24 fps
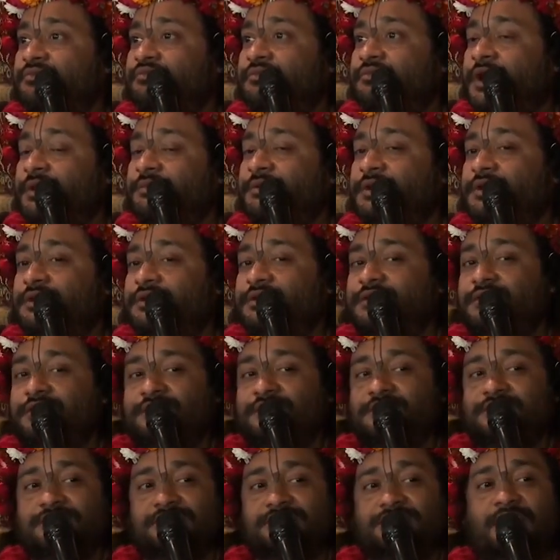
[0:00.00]
Maybe
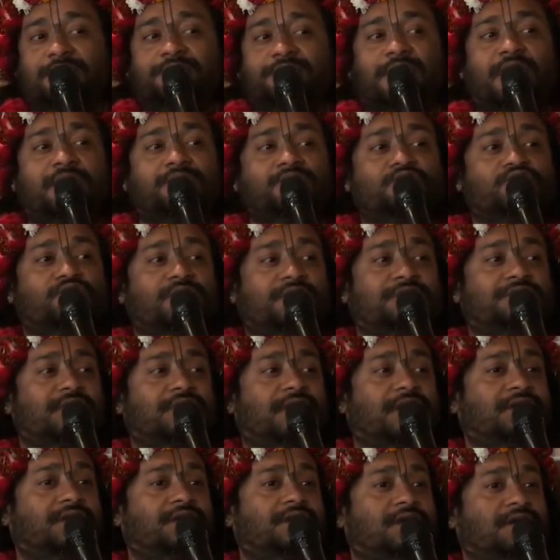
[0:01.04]
sometimes we are
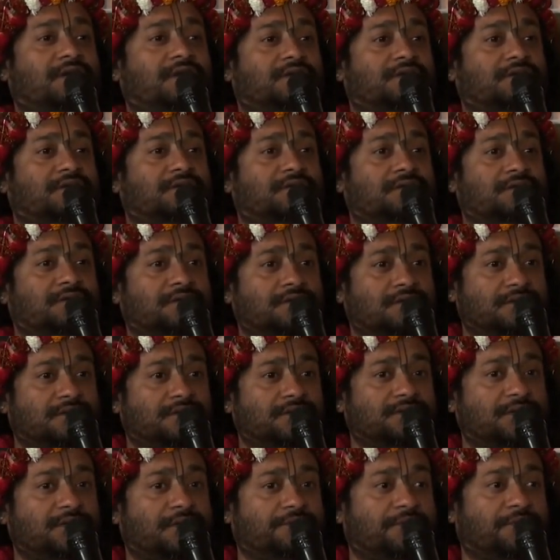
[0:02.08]
chanting in
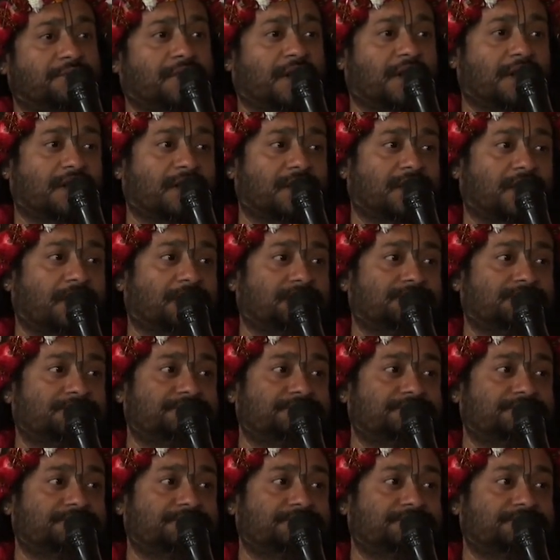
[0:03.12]
Japamala.